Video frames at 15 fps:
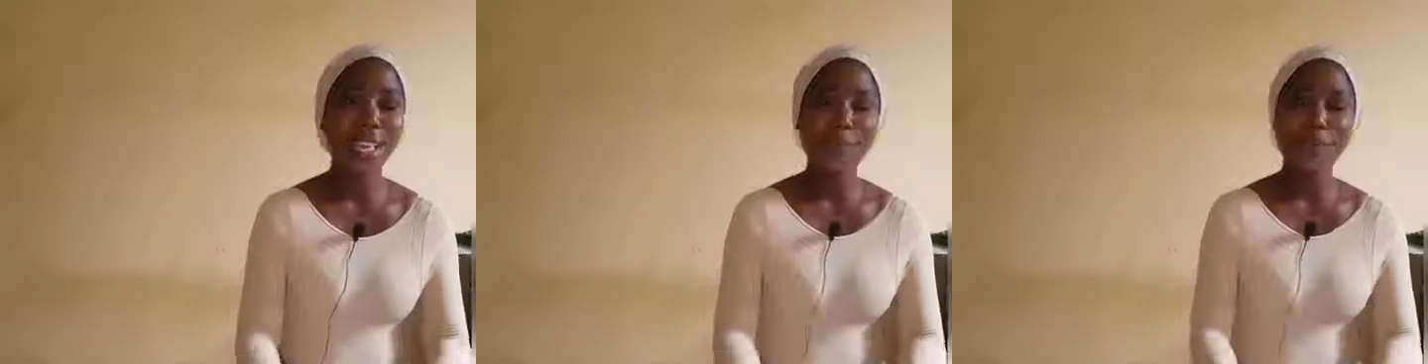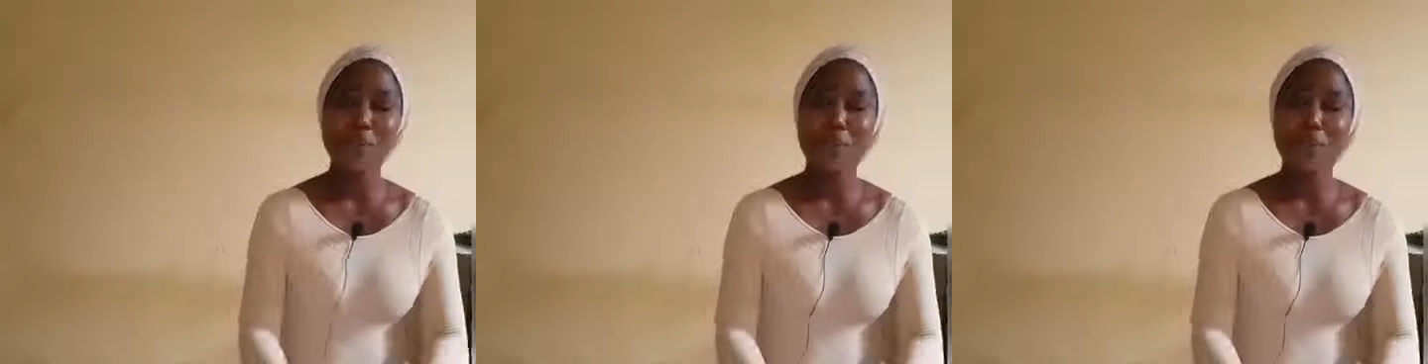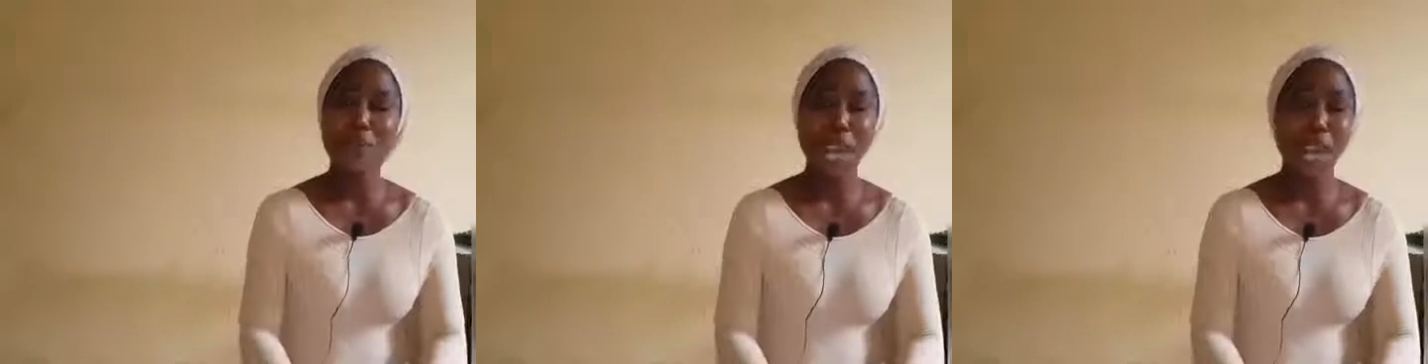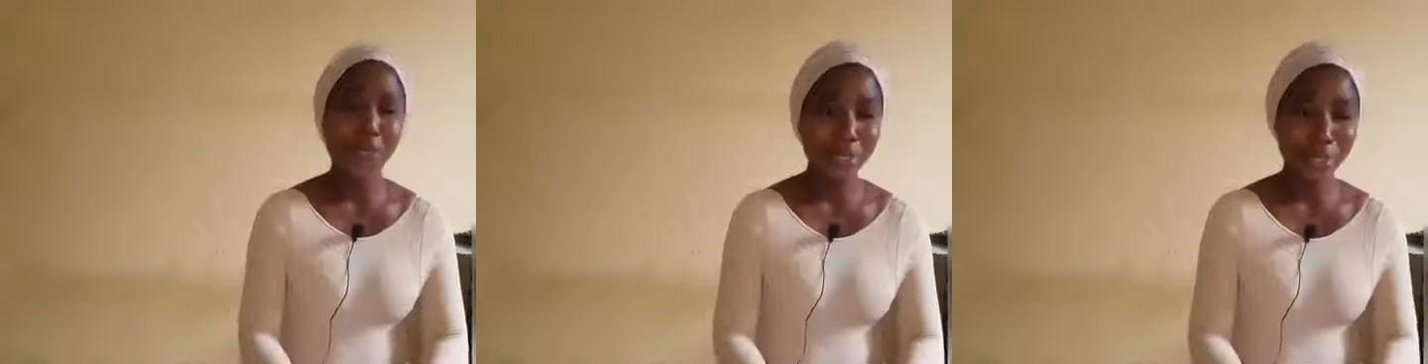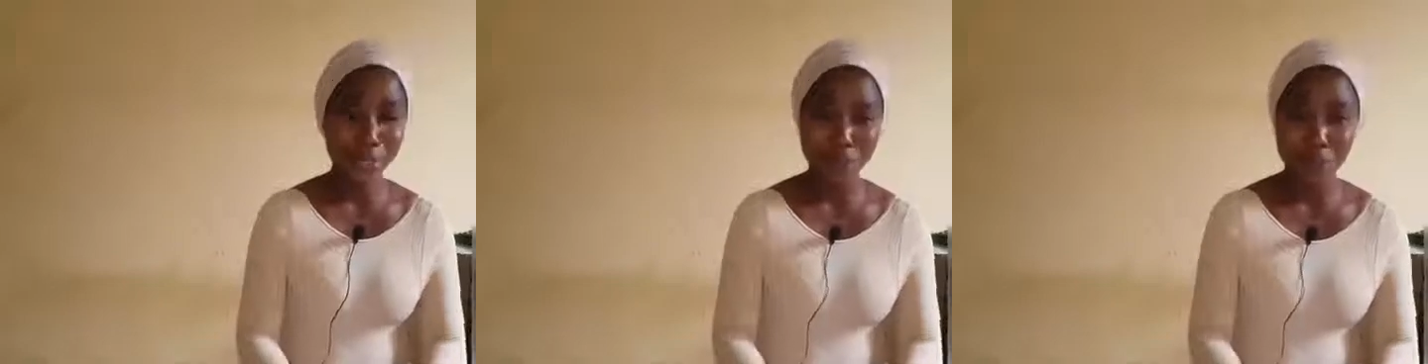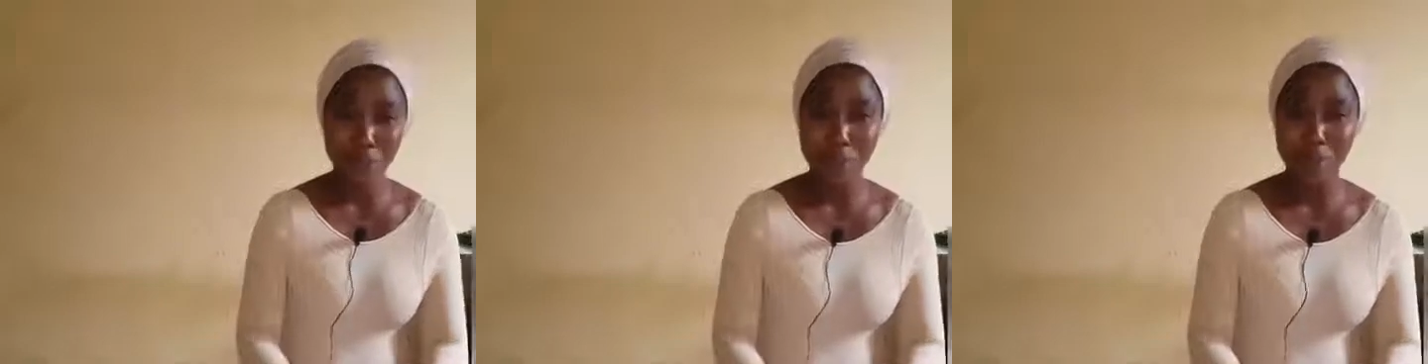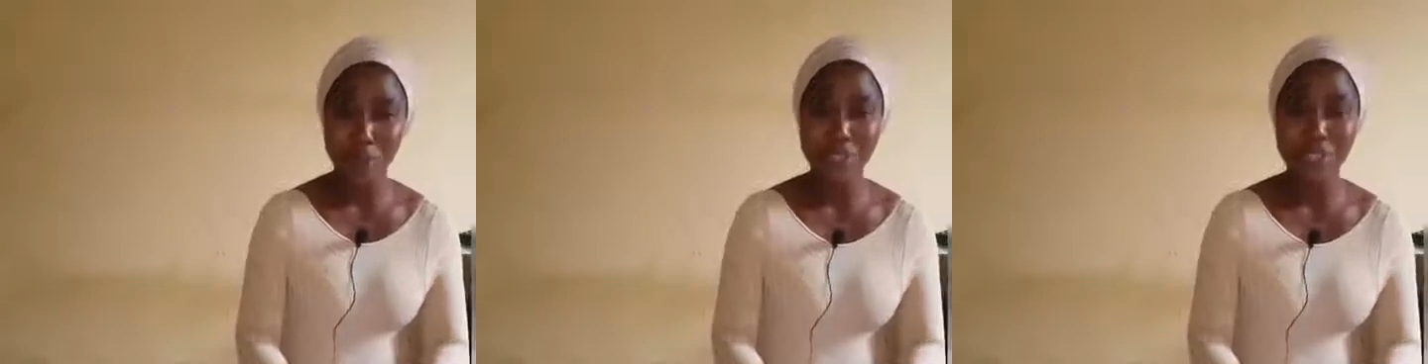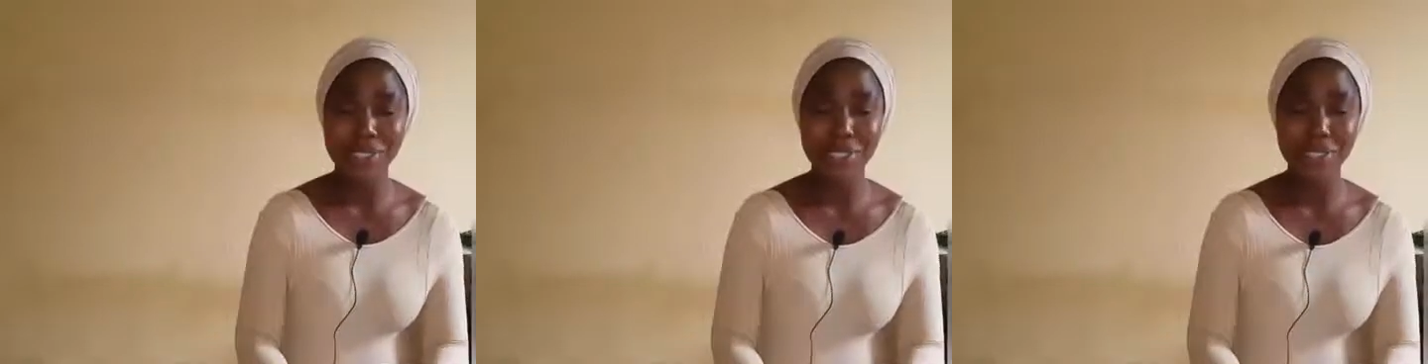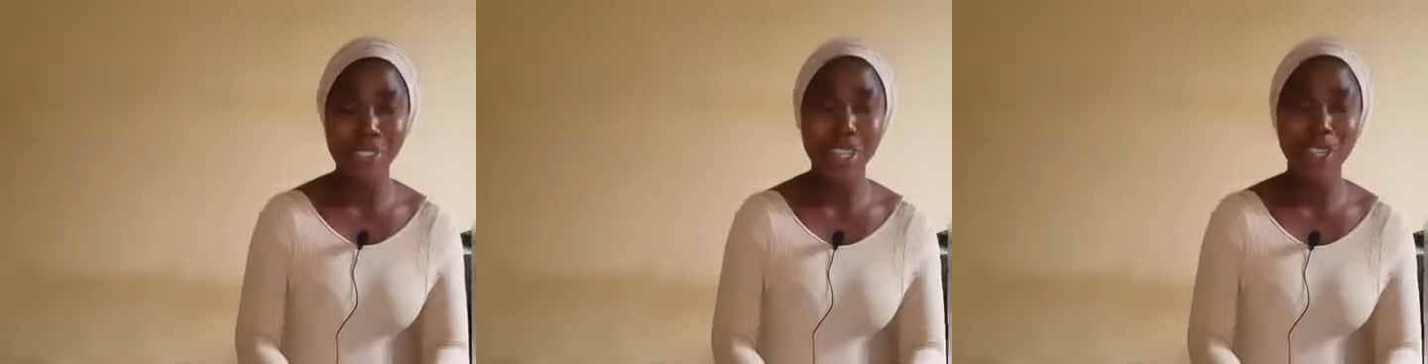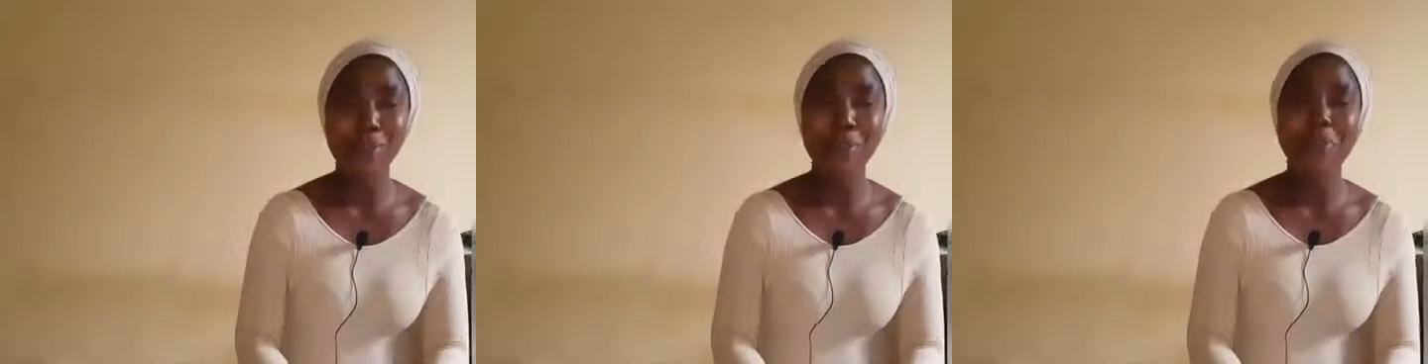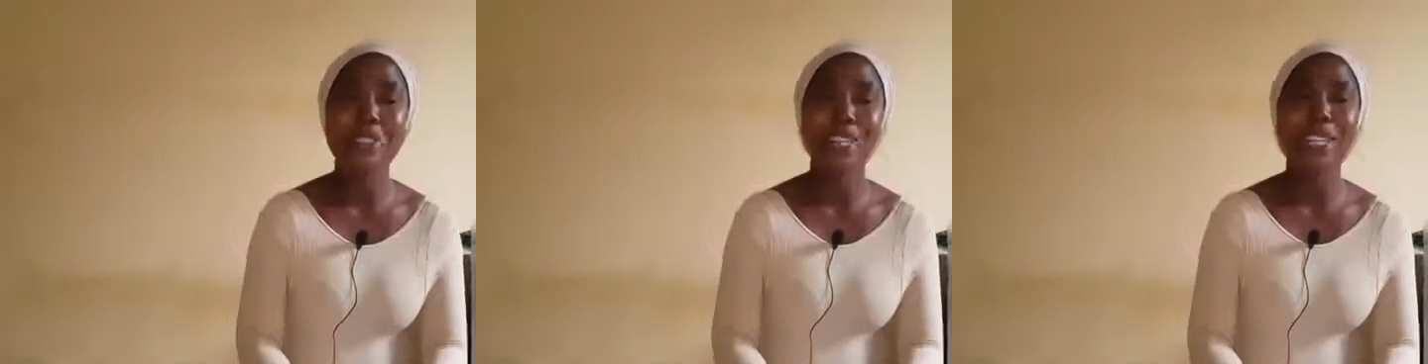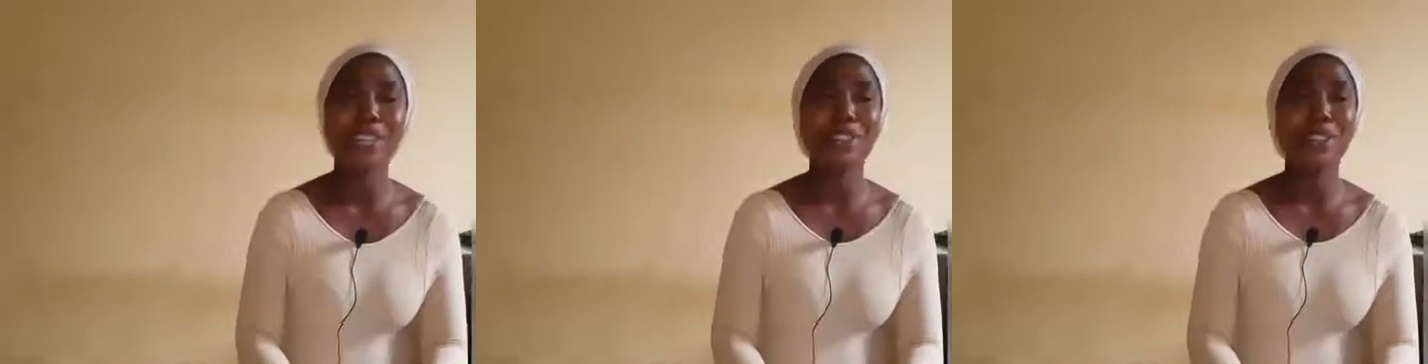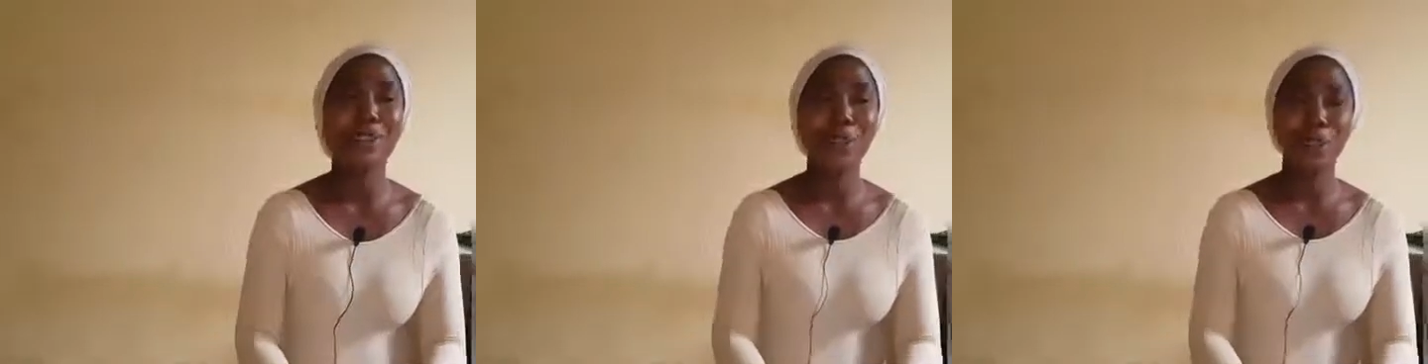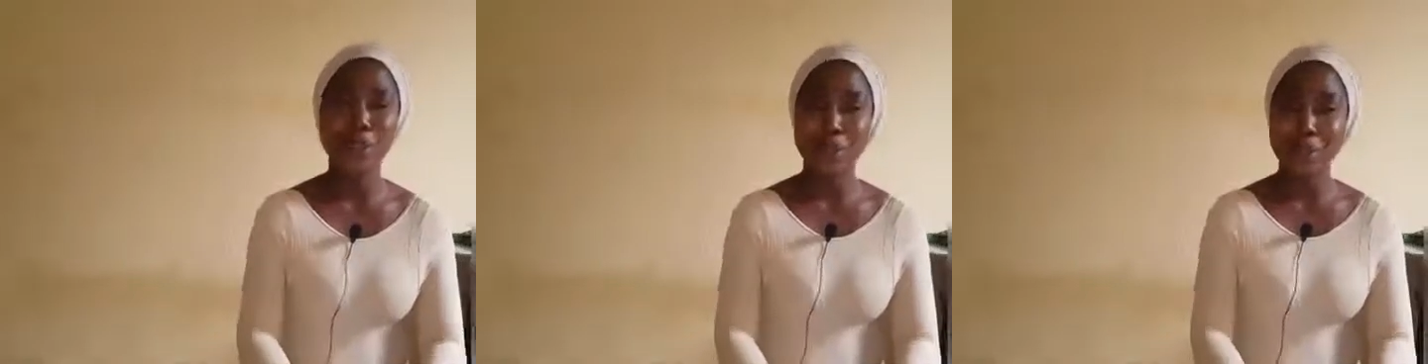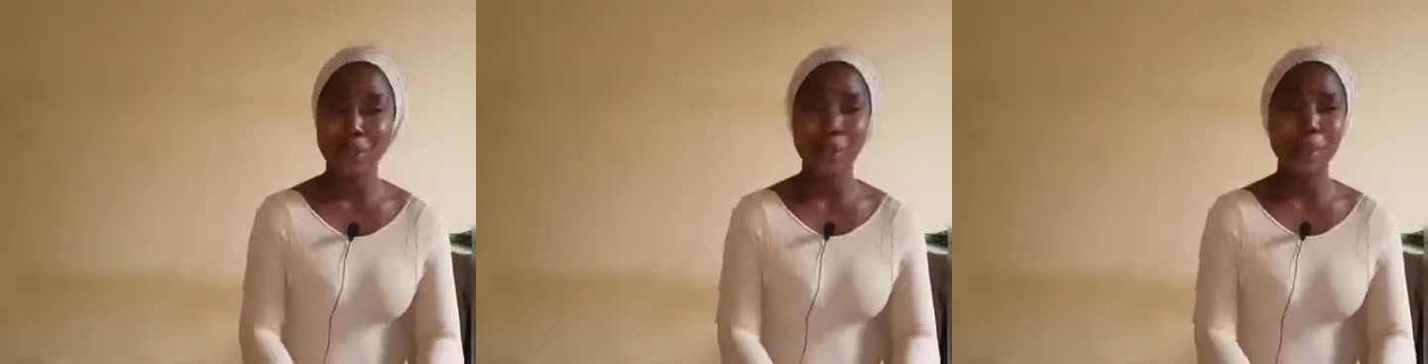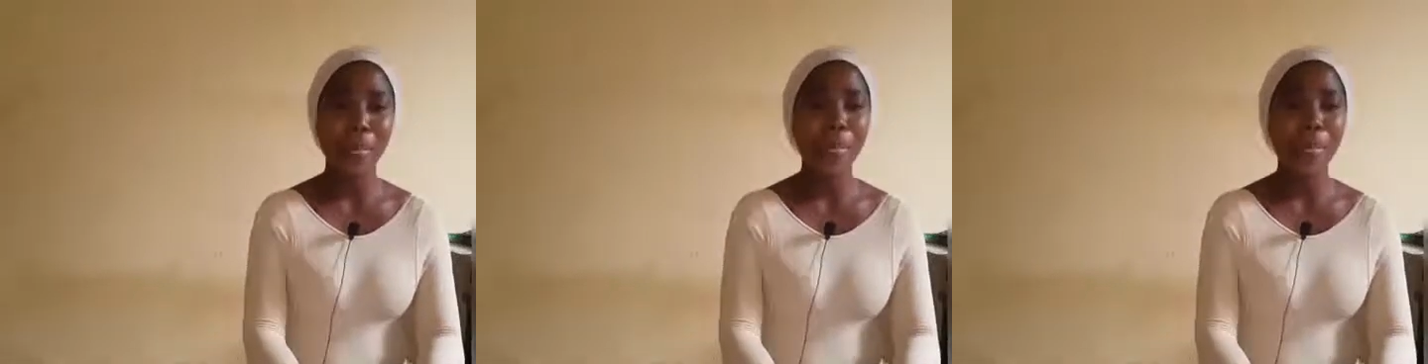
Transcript: If you haven't subscribed to this channel, please do so.